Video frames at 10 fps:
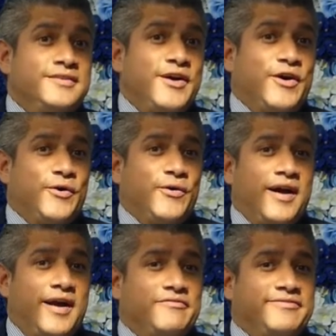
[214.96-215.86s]
No,
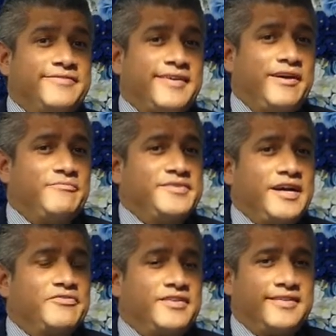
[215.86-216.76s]
I'm
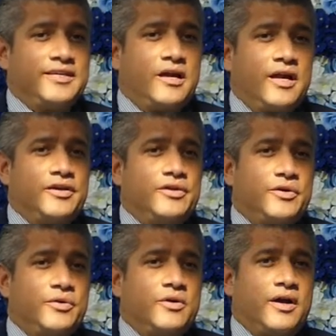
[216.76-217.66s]
definitely not
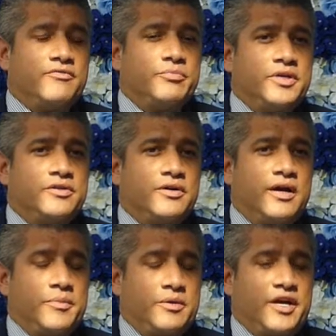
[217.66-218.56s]
new.
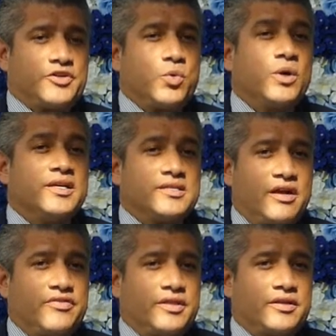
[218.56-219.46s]
I'm in my
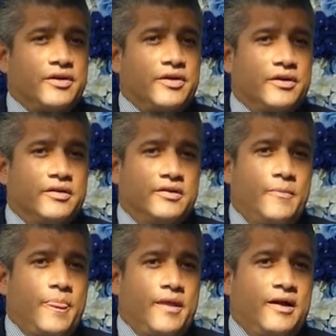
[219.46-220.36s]
27th year
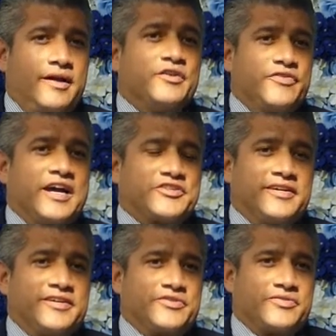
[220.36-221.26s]
in the
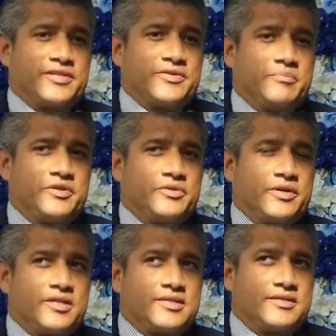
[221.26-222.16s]
fashion industry, so I've been
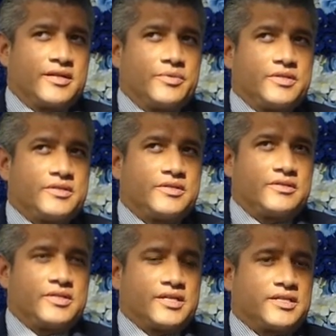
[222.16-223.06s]
doing this since I was
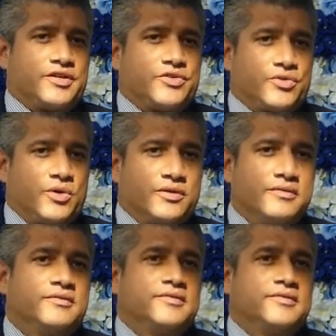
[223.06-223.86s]
16 years old.